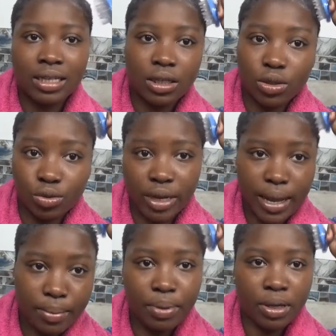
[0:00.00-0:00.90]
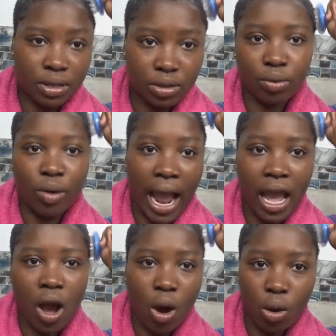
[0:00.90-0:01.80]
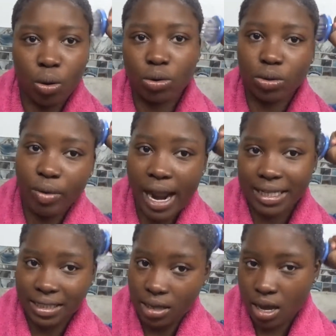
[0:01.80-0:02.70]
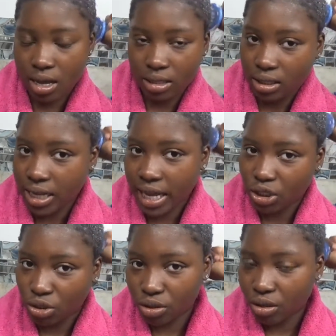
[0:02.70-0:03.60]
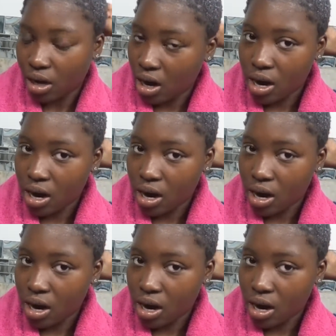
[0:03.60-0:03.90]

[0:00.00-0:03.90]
grip, the right hold, the right texture